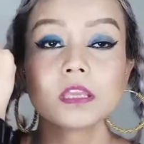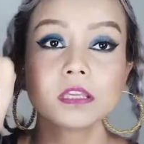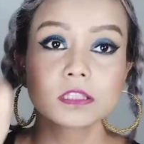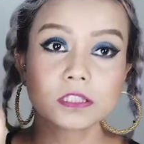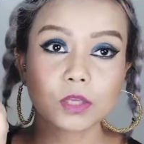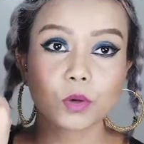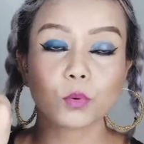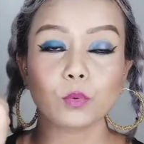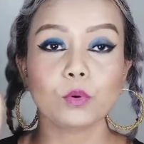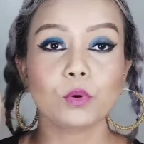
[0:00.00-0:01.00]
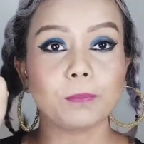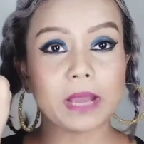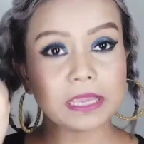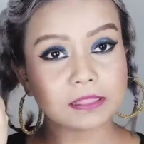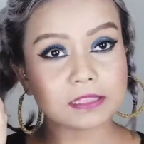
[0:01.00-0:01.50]
So
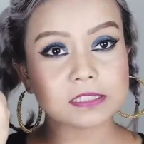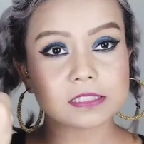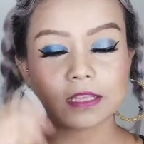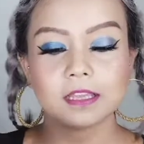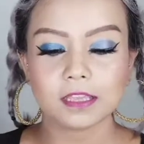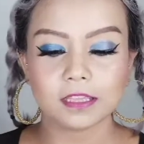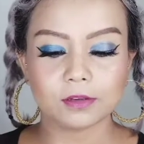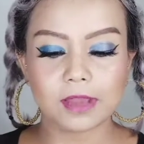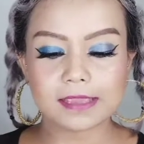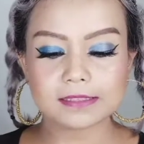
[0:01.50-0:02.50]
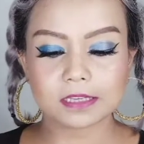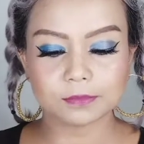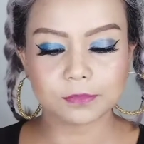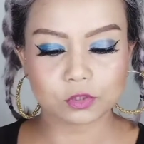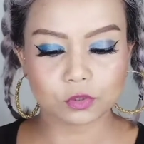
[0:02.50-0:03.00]
by this you guys
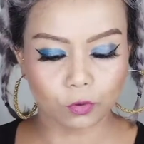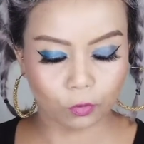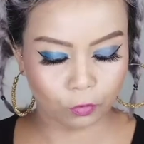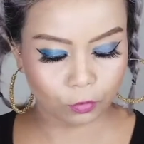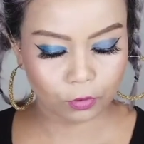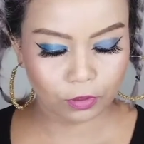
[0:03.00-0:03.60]
come to know